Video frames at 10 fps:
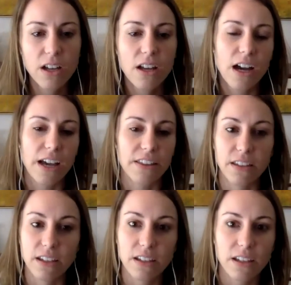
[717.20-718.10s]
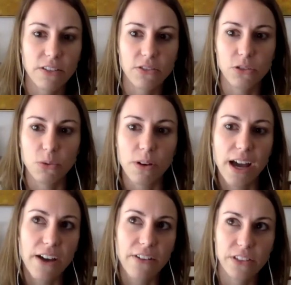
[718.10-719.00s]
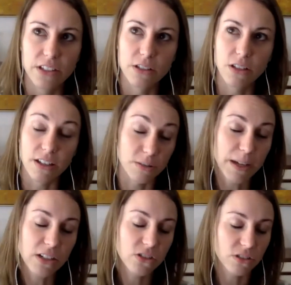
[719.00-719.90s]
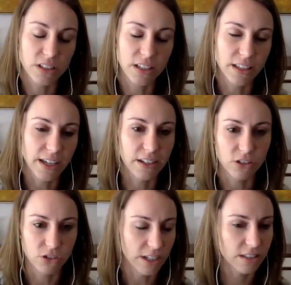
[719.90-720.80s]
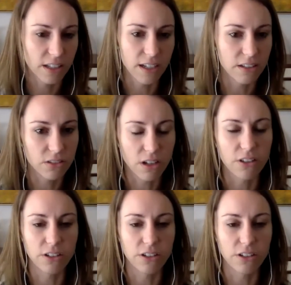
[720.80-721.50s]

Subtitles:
I think if you have a specialty that can translate into other